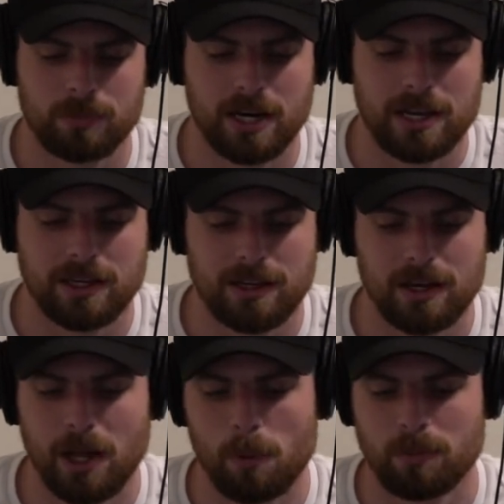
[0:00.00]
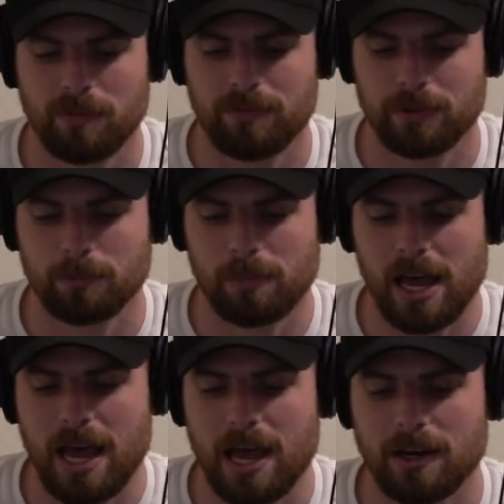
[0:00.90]
But I can't help but feel
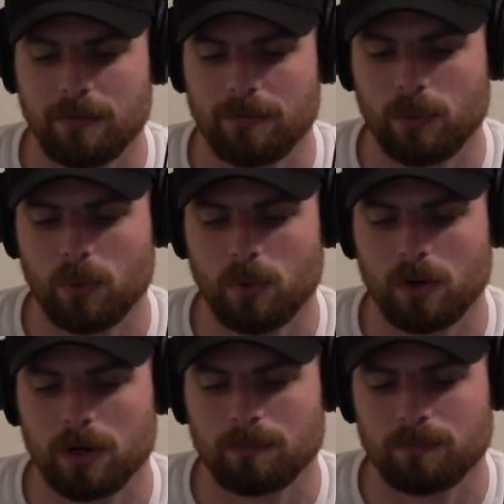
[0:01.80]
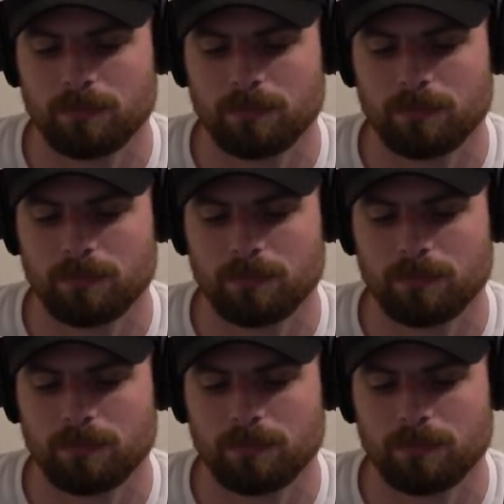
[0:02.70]
bad for